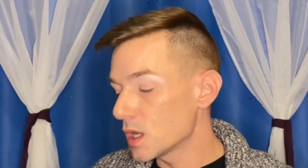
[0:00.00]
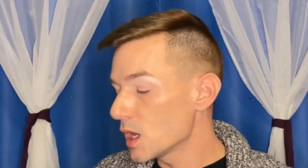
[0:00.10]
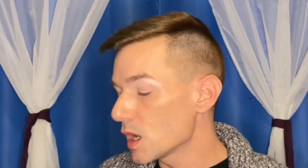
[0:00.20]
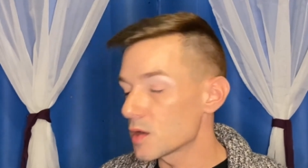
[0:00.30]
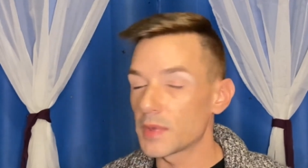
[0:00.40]
a
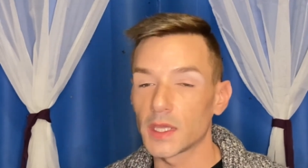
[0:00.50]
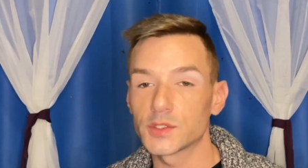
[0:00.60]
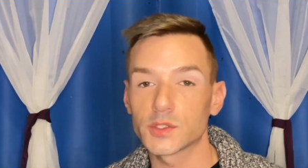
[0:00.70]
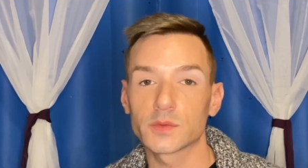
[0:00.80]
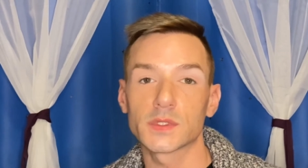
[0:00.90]
pager
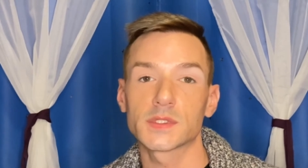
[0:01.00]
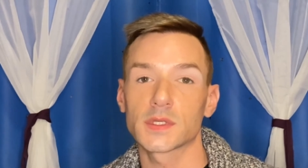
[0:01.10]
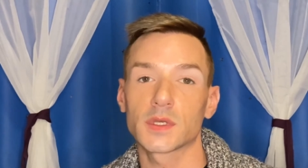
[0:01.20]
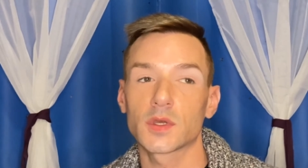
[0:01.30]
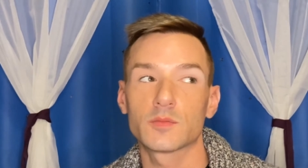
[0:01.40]
was like
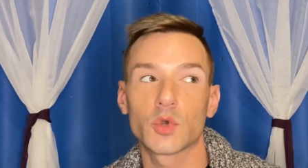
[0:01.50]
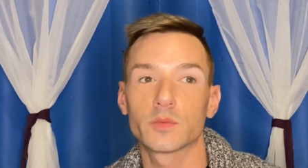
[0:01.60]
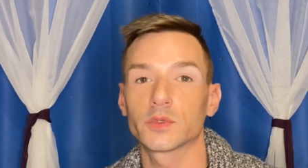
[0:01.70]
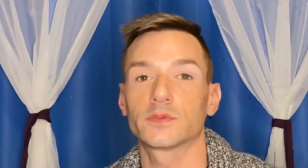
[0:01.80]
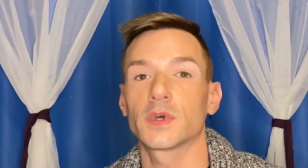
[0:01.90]
a mobile
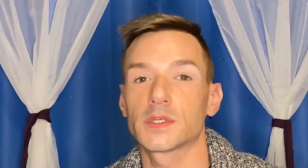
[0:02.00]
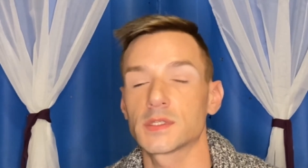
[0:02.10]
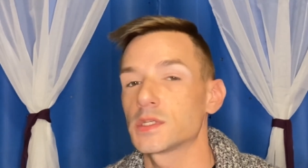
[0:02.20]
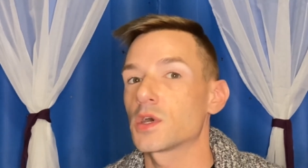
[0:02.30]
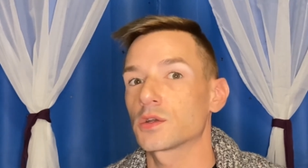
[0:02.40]
device that
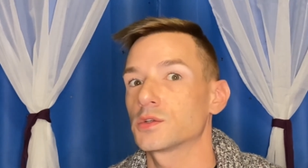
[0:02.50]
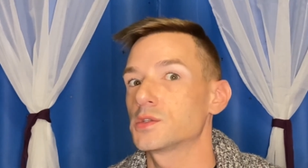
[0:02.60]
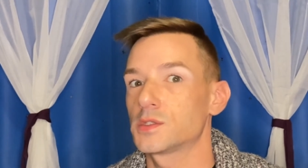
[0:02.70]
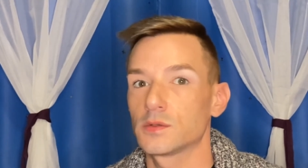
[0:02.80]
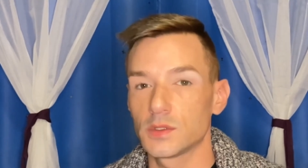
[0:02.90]
doctors still
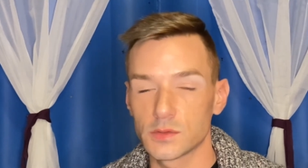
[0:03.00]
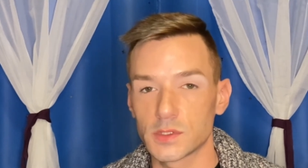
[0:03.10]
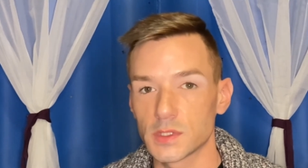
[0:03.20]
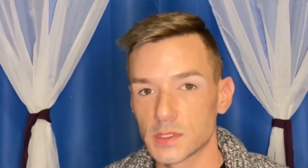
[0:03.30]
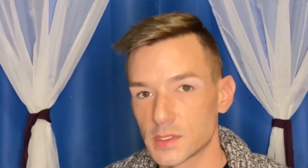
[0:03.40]
use to
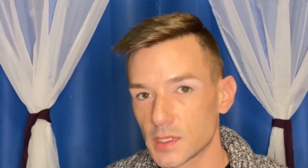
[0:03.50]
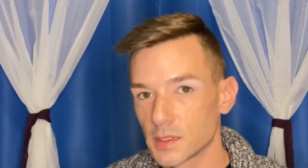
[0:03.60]
this day.